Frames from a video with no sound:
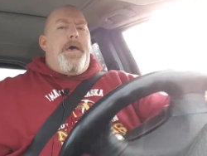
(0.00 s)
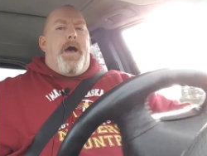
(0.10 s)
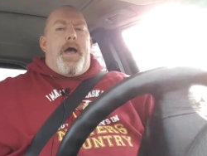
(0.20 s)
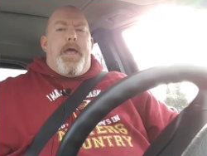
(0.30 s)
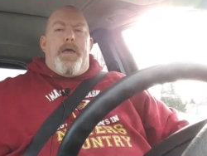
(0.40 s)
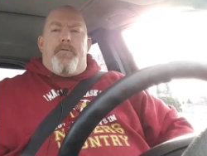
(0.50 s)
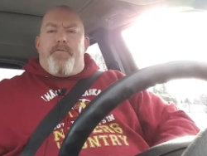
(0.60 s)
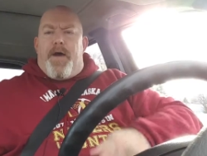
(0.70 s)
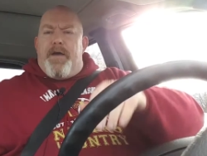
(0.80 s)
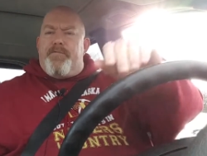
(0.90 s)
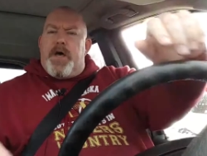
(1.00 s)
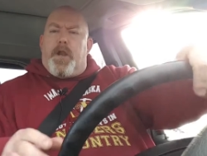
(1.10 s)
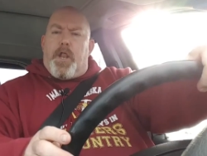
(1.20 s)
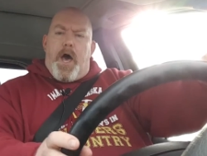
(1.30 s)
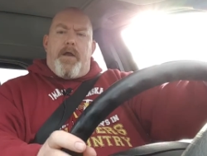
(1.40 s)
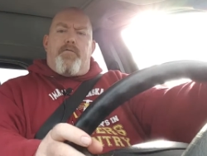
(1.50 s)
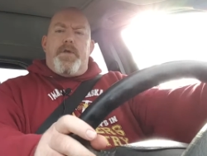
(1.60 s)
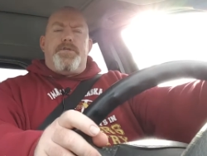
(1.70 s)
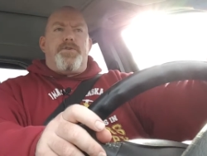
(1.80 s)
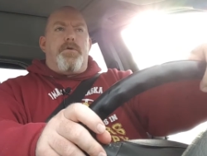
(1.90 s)
I have I've done a lot of
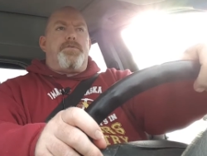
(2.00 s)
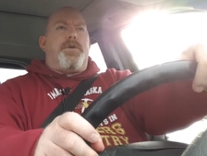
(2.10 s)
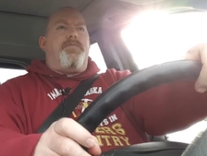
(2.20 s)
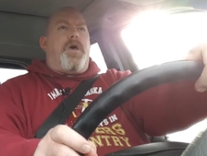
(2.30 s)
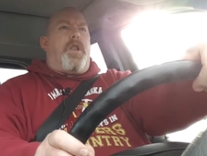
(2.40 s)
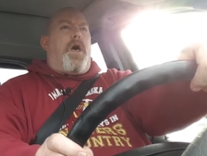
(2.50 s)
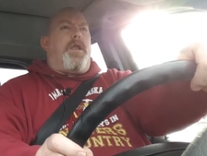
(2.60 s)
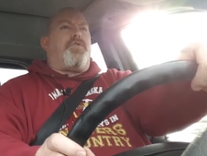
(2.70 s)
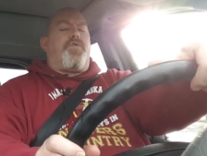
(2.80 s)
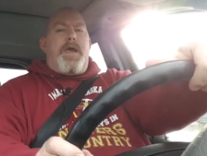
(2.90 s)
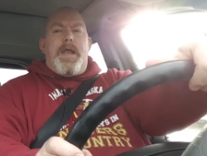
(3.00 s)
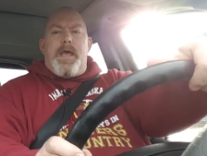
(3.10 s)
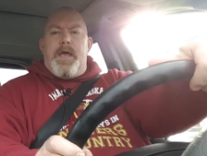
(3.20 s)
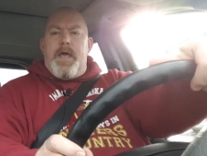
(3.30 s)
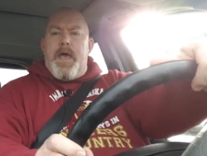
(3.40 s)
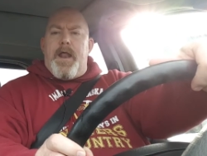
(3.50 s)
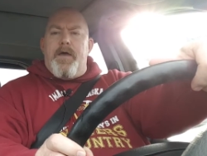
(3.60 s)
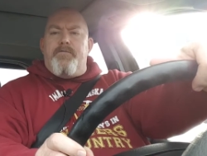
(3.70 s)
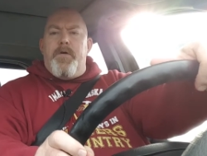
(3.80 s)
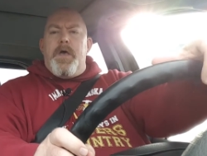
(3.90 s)
research, I've done a lot of training, and
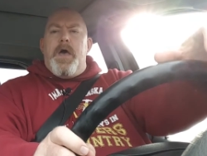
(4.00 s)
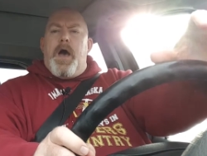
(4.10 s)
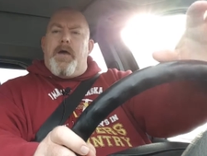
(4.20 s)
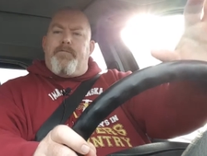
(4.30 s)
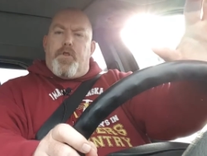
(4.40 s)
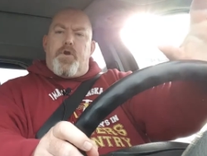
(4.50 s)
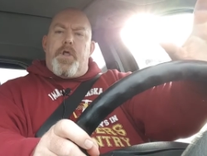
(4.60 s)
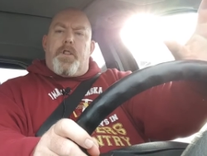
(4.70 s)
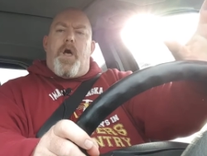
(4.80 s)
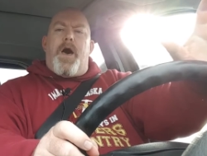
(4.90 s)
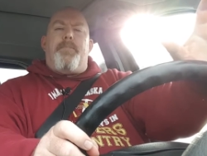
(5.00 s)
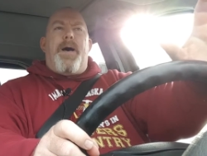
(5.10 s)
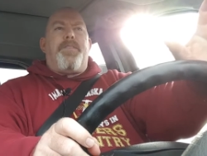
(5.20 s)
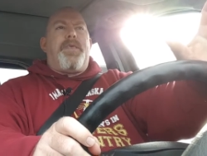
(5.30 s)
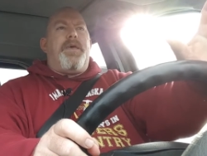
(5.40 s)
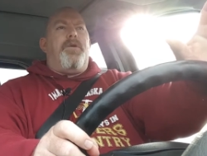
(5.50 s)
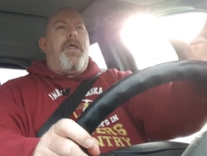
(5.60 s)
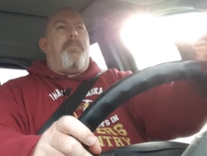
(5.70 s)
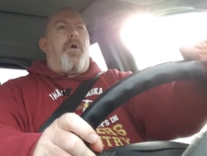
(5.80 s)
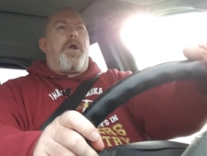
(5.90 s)
I've I've learned a lot about the
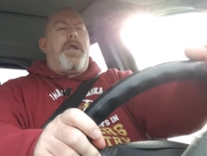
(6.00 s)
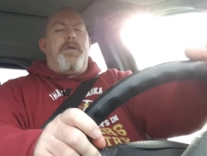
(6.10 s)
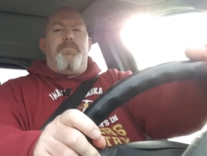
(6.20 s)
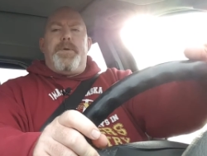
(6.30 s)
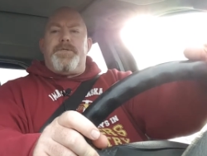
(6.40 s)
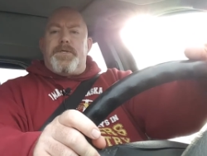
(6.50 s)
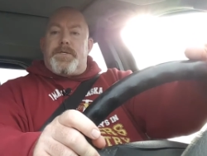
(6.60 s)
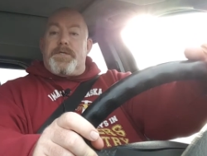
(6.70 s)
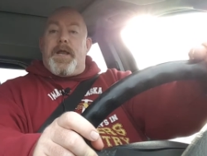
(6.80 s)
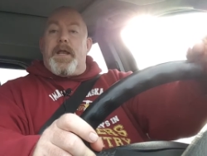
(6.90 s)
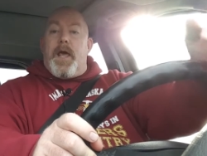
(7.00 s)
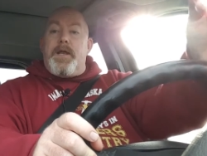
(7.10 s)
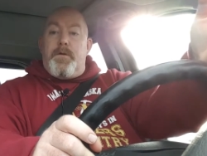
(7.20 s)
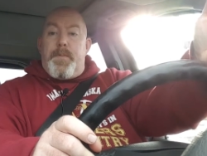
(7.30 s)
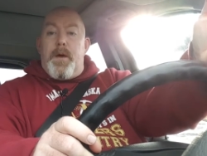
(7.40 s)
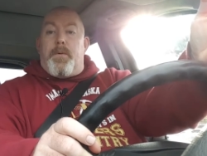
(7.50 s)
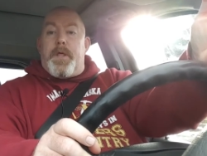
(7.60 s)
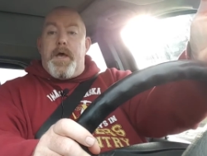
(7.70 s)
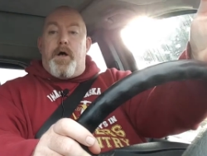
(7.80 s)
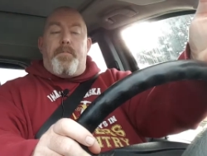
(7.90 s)
internet marketing business and I'd like to be able
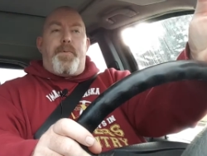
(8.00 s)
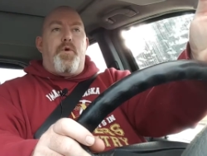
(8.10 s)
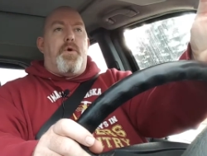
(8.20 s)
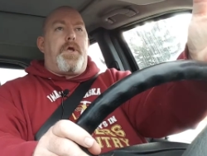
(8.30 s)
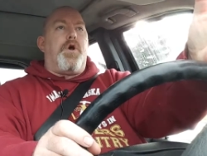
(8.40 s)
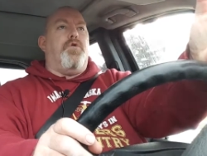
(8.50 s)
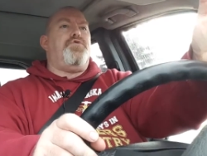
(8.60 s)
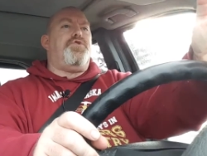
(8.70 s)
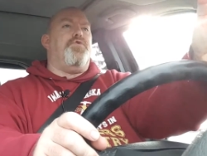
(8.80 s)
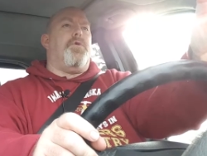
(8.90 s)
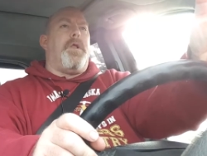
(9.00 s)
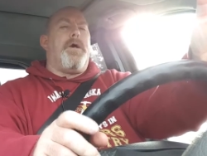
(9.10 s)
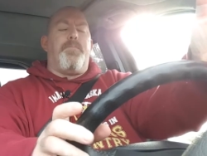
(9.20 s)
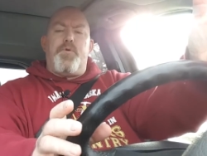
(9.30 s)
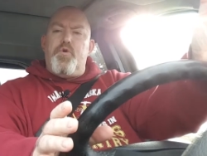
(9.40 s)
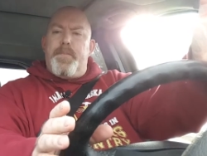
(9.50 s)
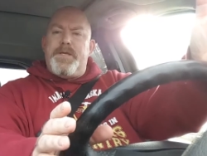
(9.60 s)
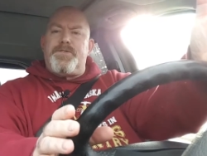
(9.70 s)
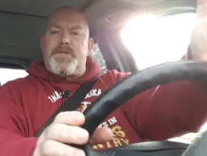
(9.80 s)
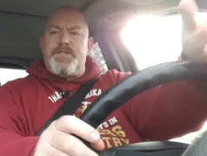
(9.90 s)
to help you and coach you and help you
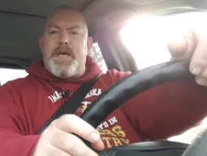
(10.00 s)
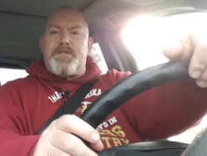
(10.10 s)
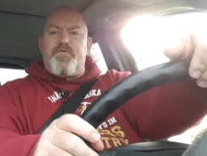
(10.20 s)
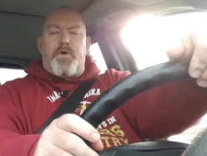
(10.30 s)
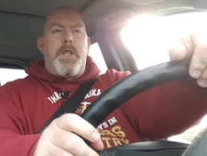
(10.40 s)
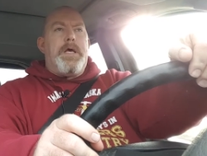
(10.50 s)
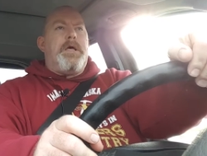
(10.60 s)
be successful.